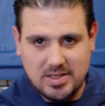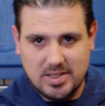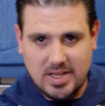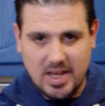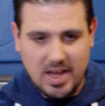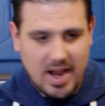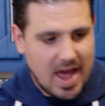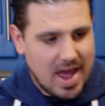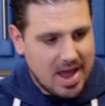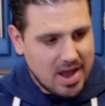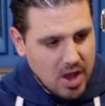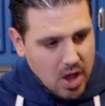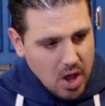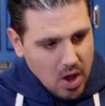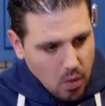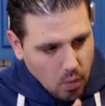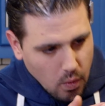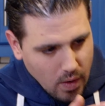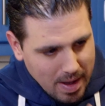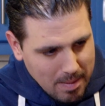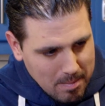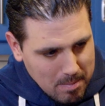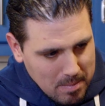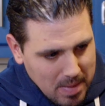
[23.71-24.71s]
Today,
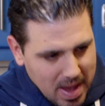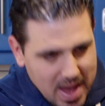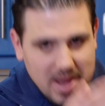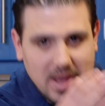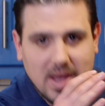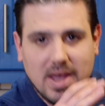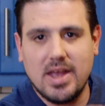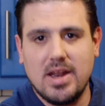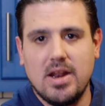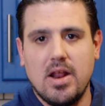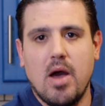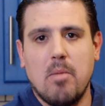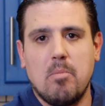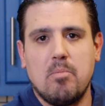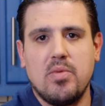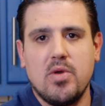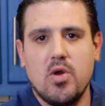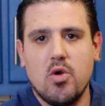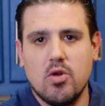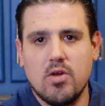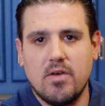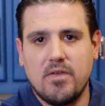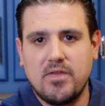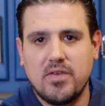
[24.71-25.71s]
we're making a
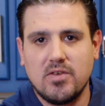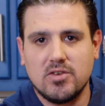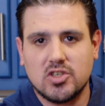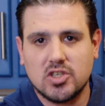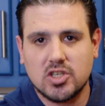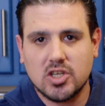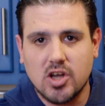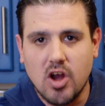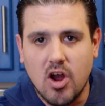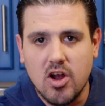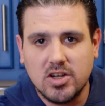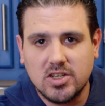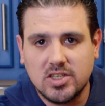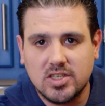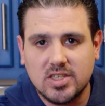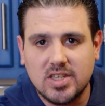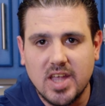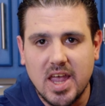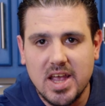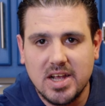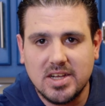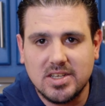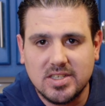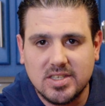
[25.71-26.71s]
beautiful skirt
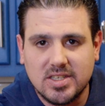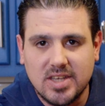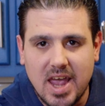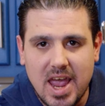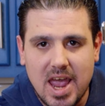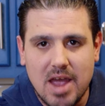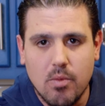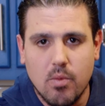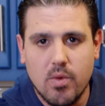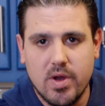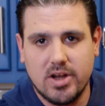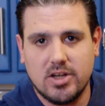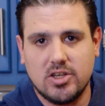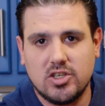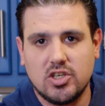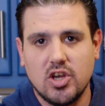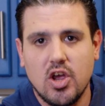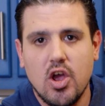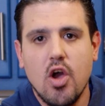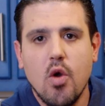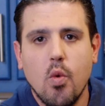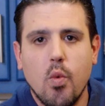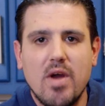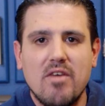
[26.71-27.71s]
steak
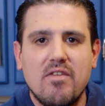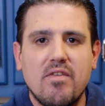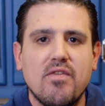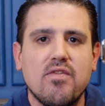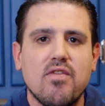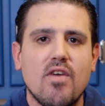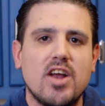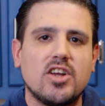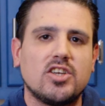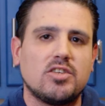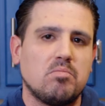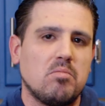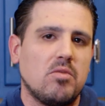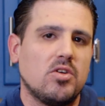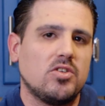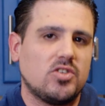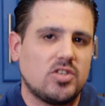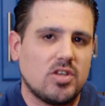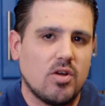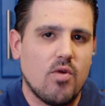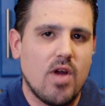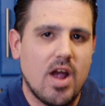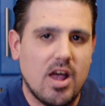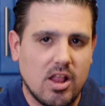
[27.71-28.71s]
sandwich with fresh
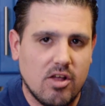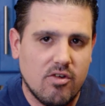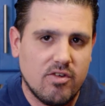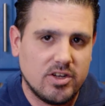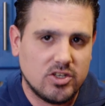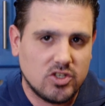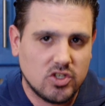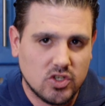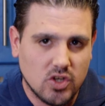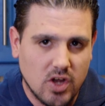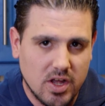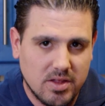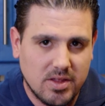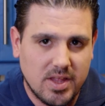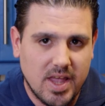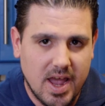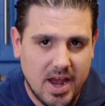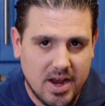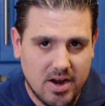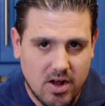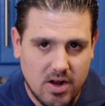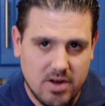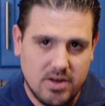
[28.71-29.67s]
mozzarella and sauteed